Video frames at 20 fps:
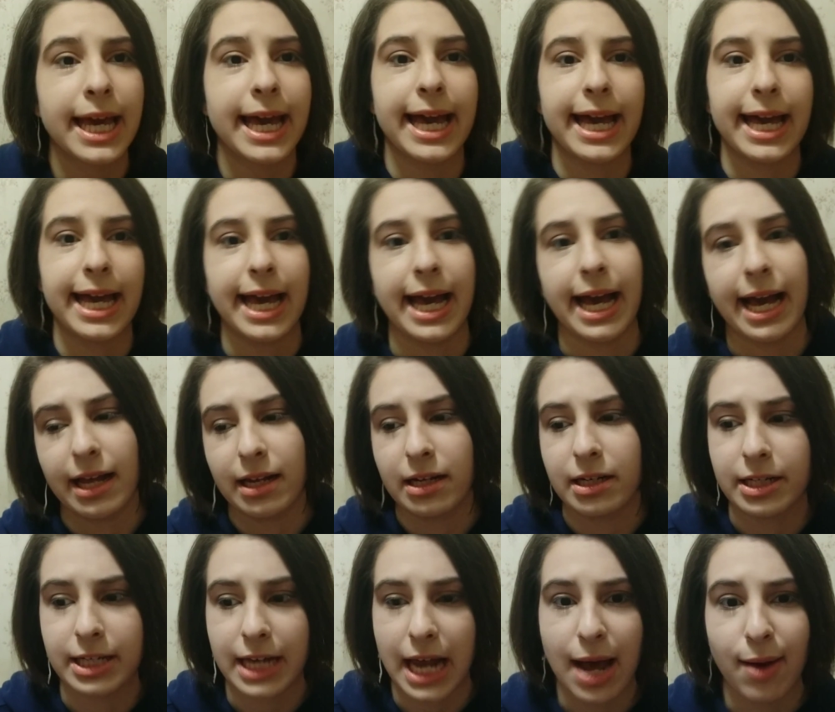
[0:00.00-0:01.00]

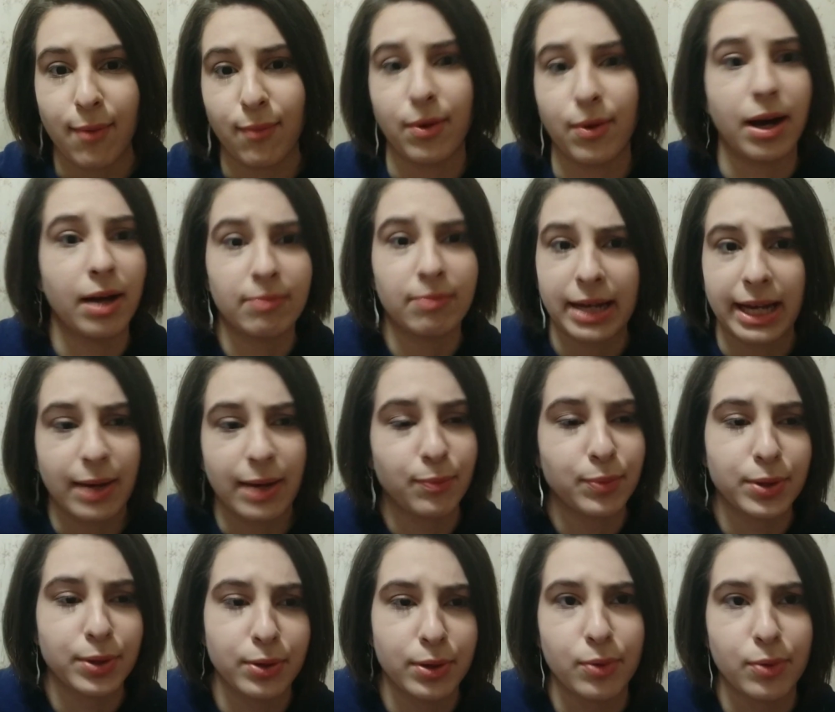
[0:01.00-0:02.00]
and I'm on my
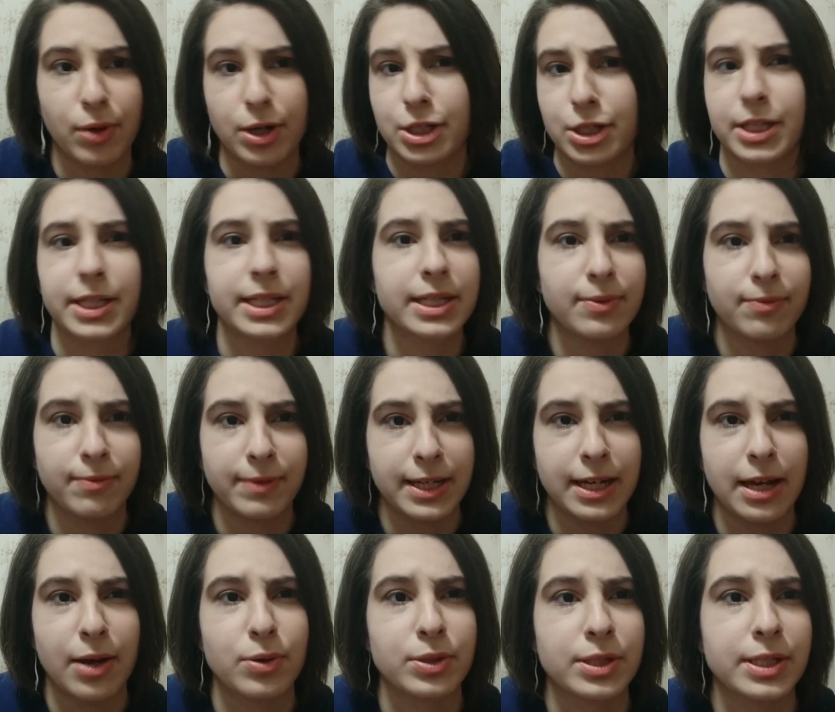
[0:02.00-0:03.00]
computer watching some
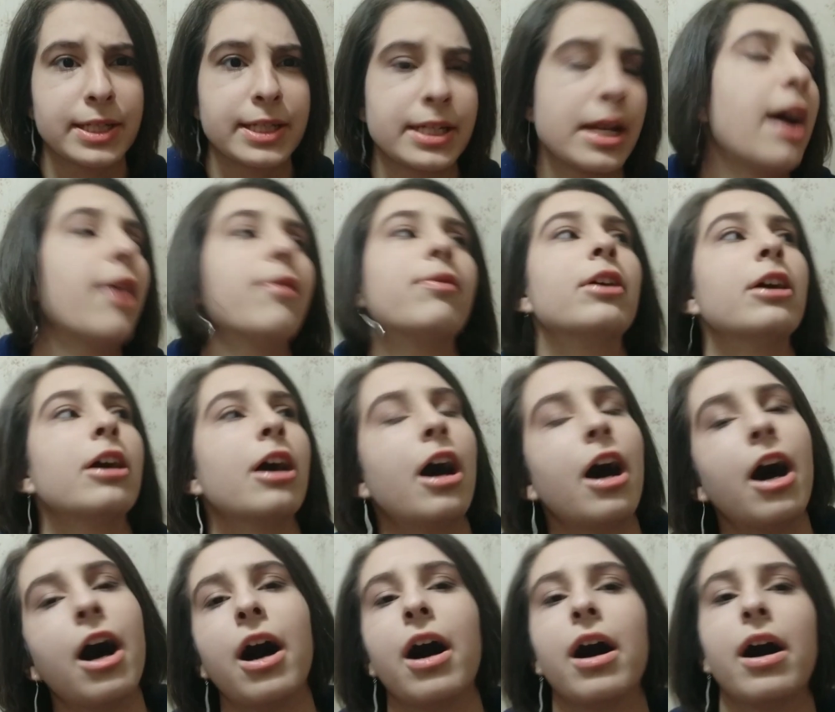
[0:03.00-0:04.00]
videos and stuff
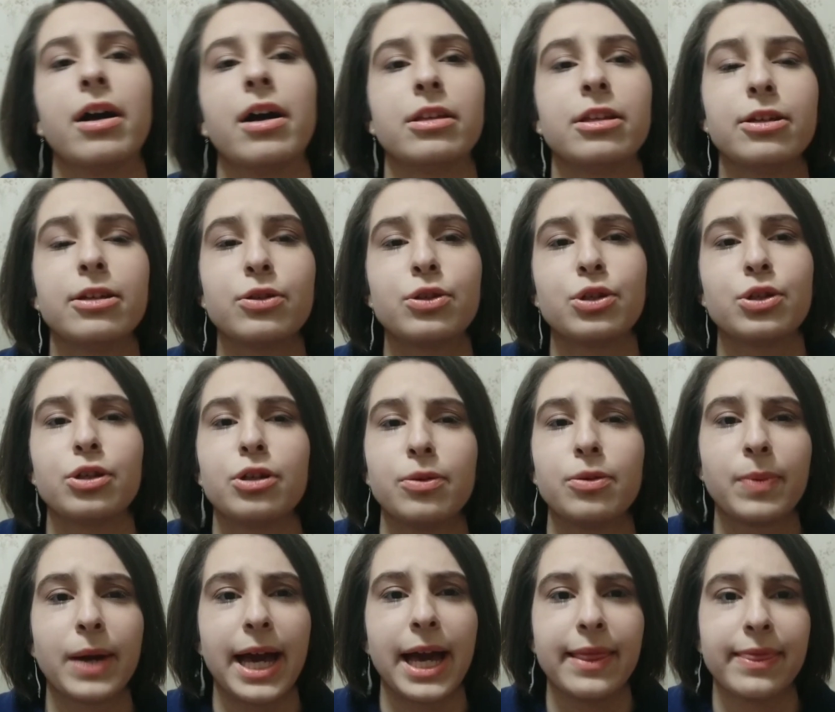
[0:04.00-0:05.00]
on
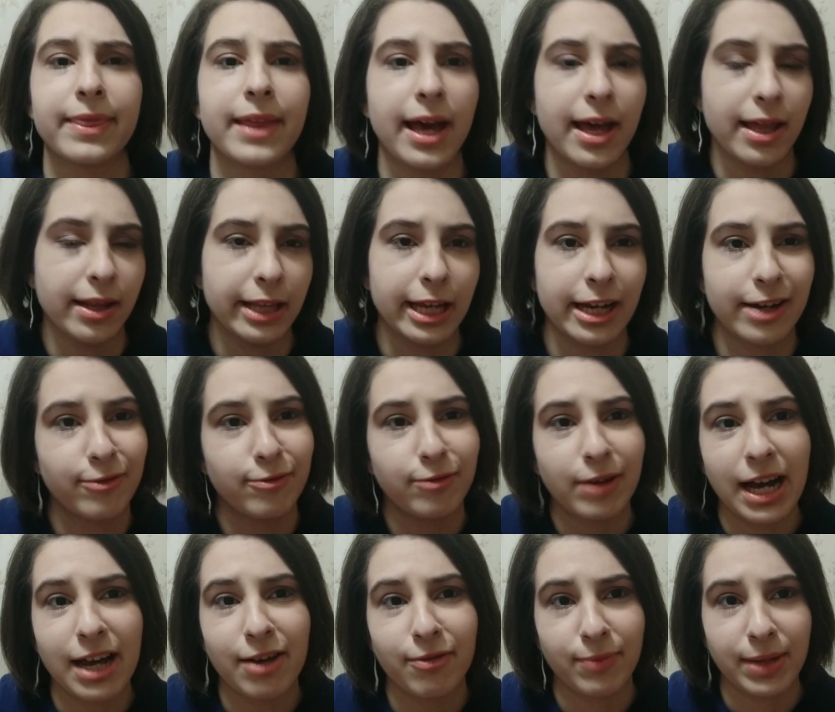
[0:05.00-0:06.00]
YouTube, and then like
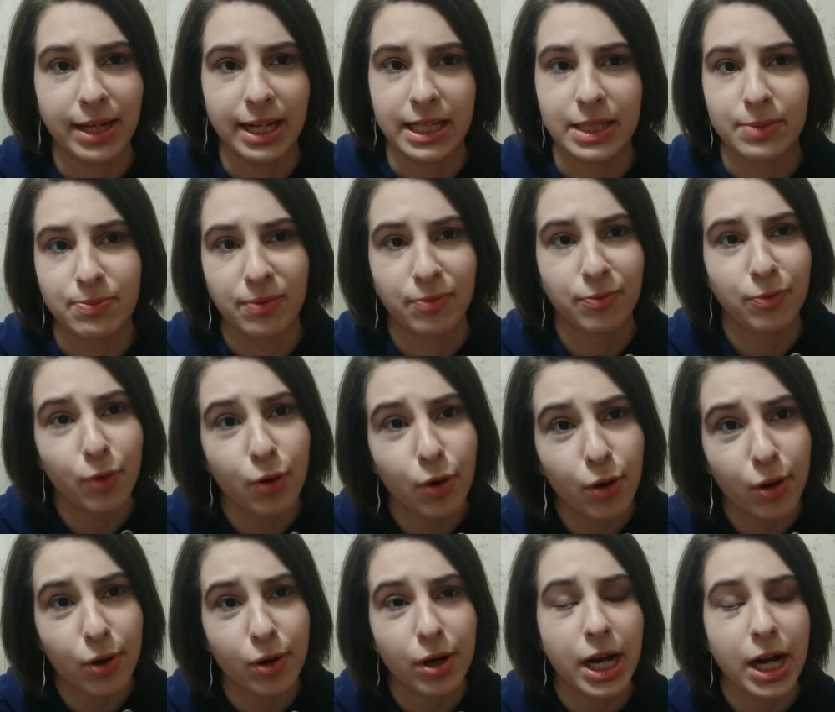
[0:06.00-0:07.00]
5 minutes
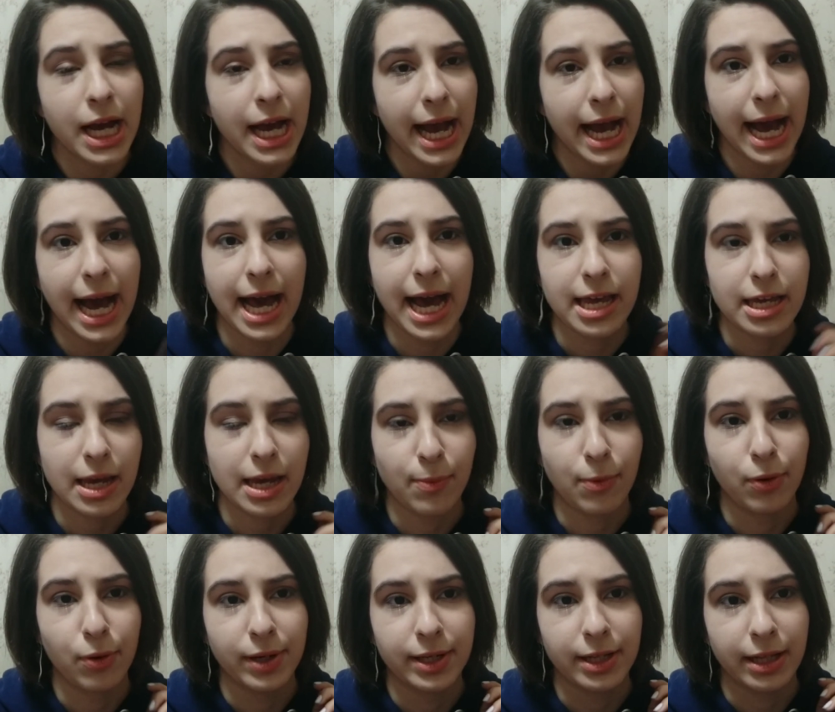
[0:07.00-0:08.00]
before, I
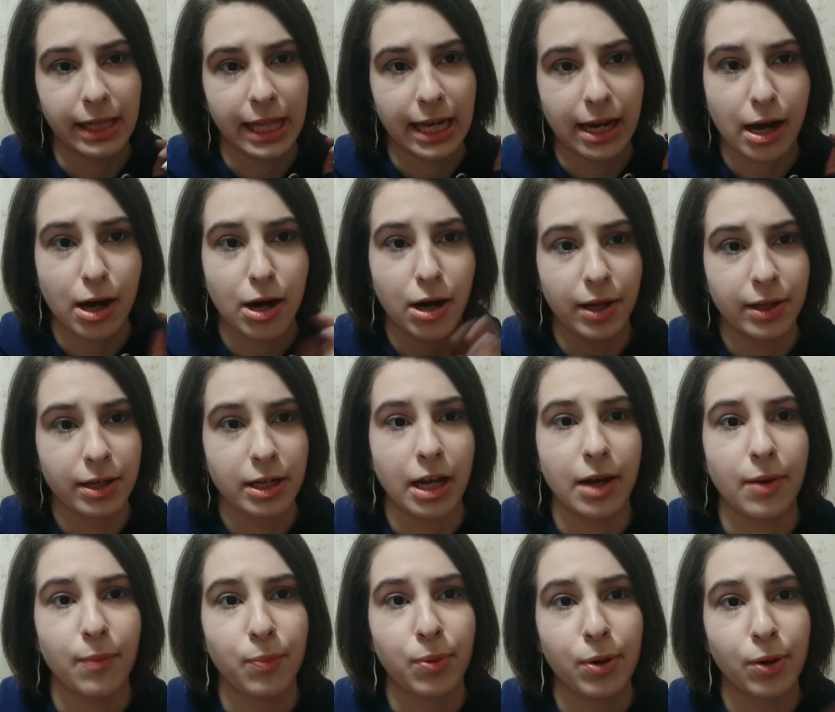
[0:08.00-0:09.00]
am already like on
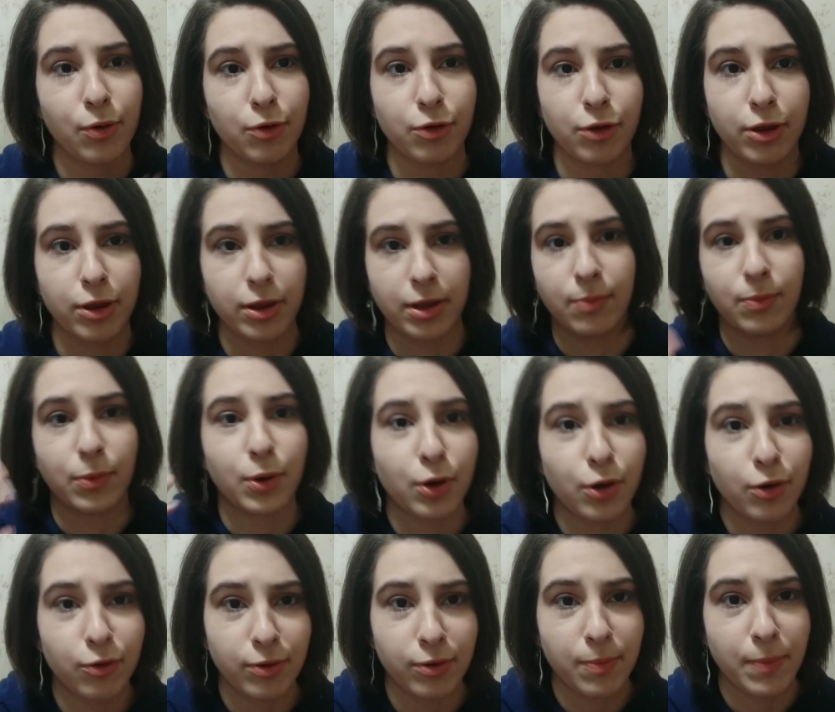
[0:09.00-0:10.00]
both the
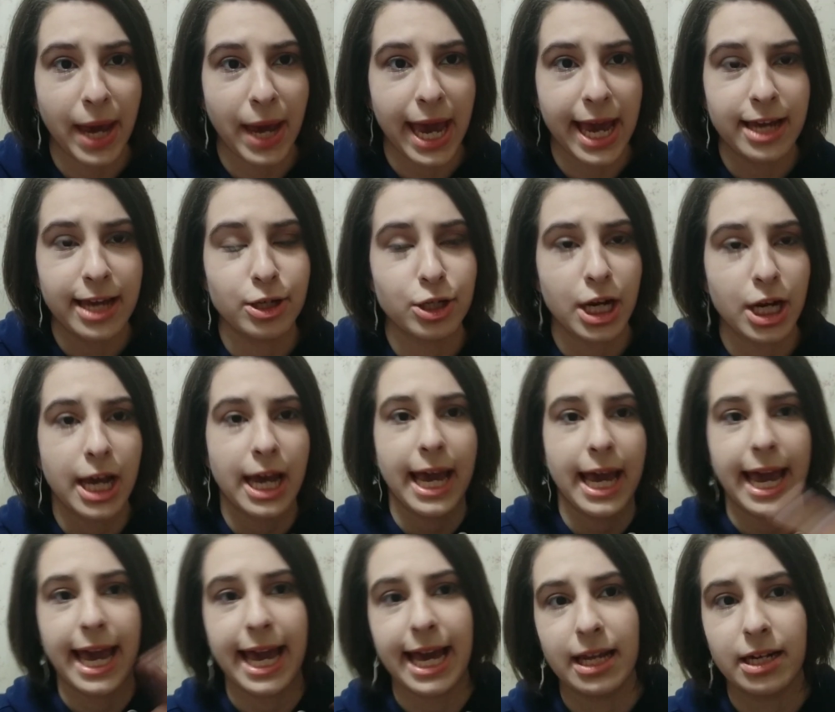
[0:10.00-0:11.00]
Morphe page
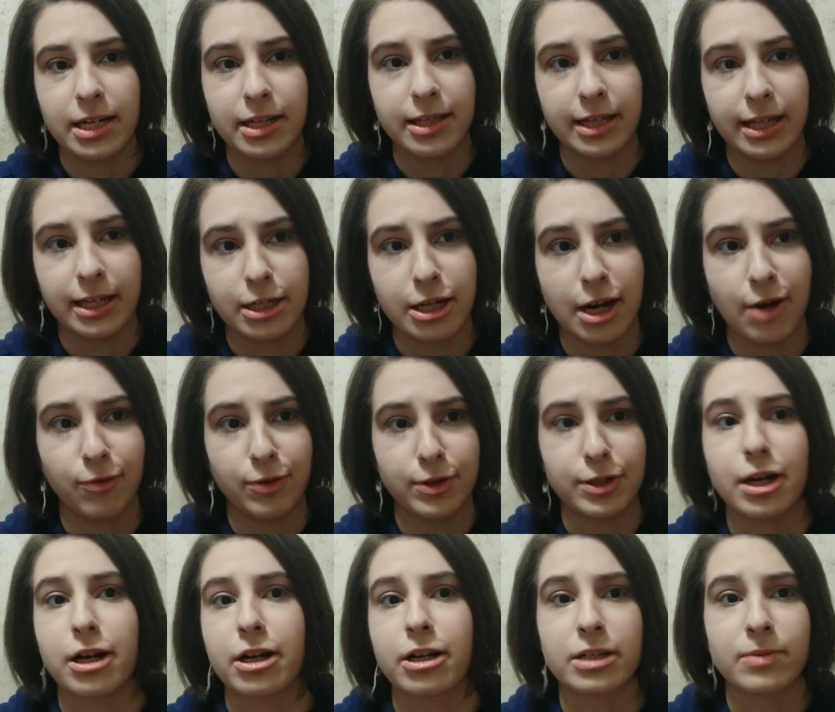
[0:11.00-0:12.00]
and the Jeffree
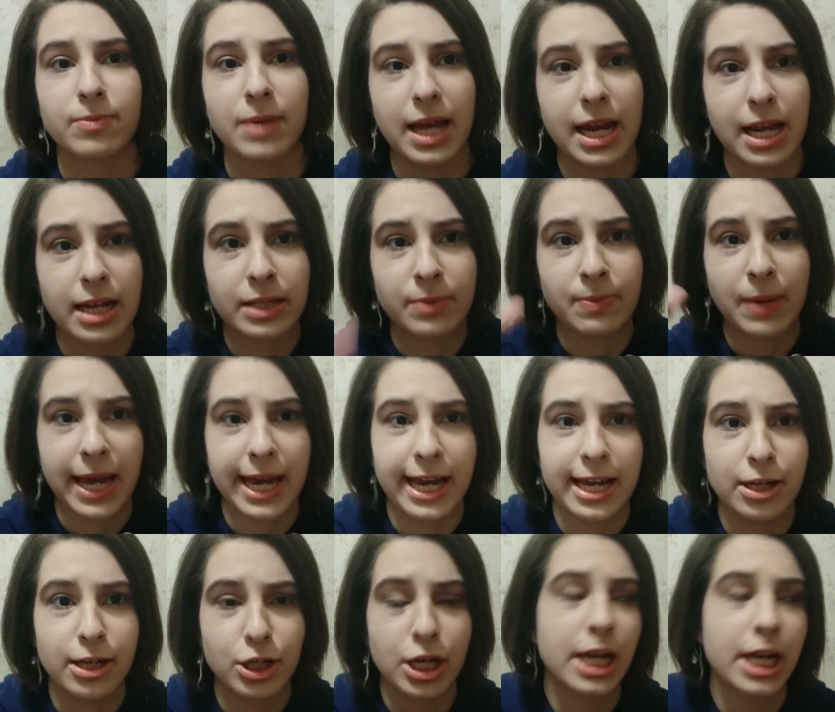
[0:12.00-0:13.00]
Star Cosmetics
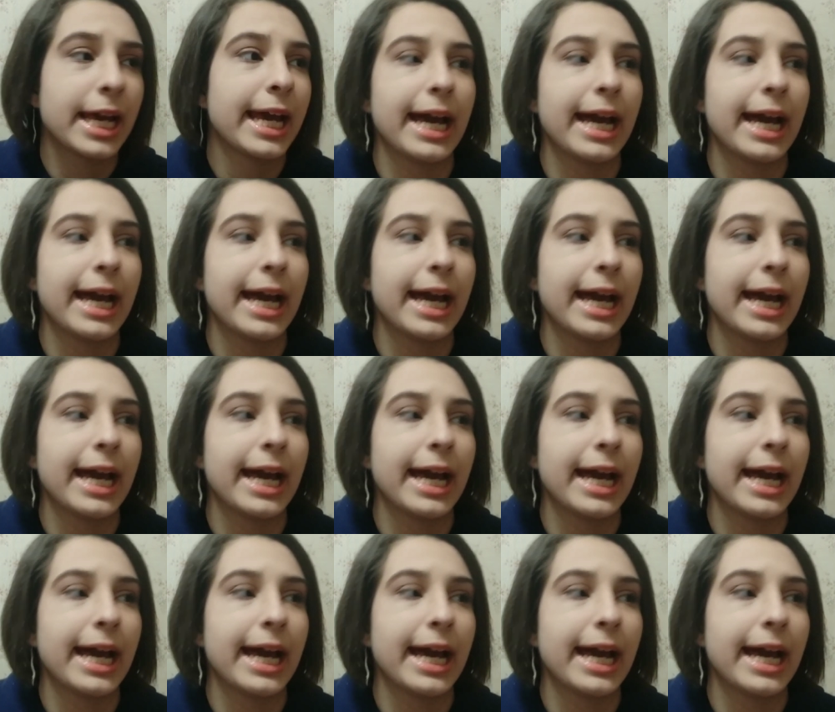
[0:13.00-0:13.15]
page.